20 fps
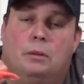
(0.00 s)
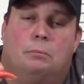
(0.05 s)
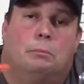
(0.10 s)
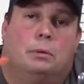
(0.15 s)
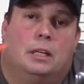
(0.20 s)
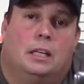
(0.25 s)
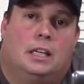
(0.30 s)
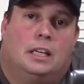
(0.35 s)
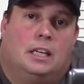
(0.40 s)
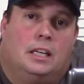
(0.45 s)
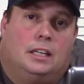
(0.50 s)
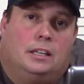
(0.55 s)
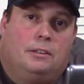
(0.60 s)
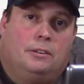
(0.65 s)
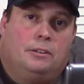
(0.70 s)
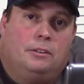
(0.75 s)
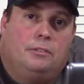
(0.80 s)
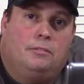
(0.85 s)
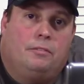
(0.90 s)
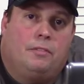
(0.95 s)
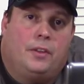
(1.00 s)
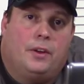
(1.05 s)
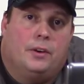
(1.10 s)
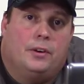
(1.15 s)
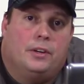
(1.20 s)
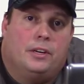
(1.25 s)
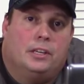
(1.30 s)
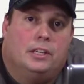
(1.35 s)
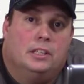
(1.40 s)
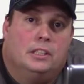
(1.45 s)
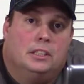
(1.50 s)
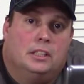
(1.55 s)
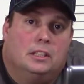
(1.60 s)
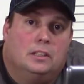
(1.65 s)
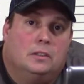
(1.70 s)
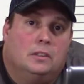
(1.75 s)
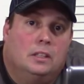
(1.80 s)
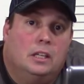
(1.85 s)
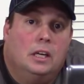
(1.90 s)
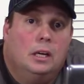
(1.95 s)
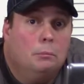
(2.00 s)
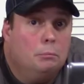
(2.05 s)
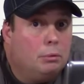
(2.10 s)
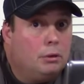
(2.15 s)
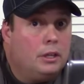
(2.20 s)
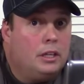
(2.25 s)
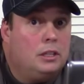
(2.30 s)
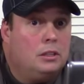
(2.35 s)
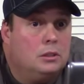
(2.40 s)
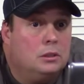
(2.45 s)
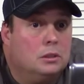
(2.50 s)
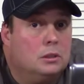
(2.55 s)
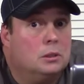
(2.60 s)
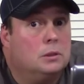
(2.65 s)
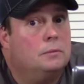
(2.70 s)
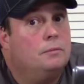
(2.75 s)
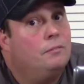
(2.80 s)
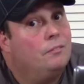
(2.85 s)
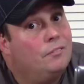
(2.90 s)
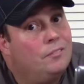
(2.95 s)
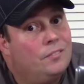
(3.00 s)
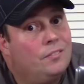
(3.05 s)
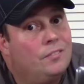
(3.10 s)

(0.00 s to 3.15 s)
But uh, there you go. Pretty cool.